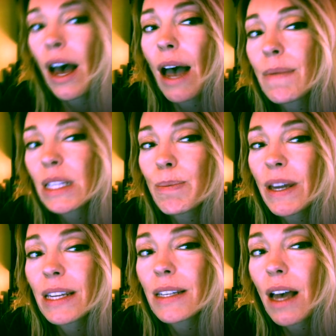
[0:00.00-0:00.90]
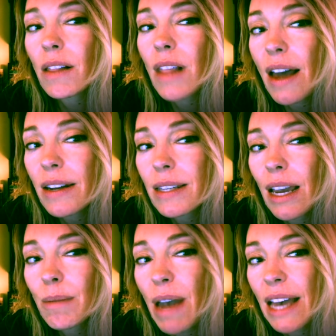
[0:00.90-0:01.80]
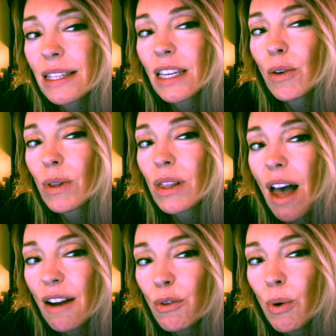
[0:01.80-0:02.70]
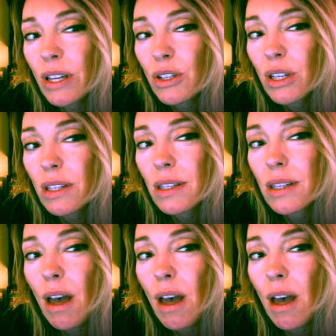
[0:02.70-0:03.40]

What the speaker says: I'm going to spend a lot of time asking you a lot of questions